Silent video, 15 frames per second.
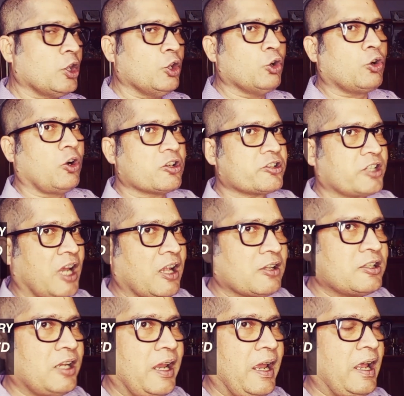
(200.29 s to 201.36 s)
you
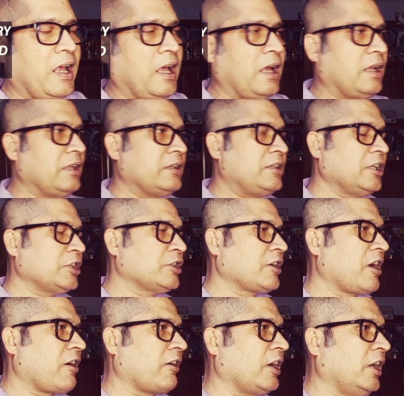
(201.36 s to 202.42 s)
consult a
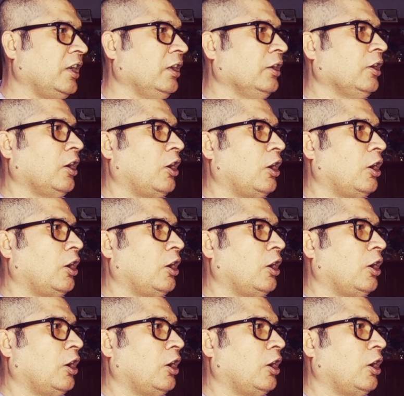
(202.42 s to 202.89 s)
dictionary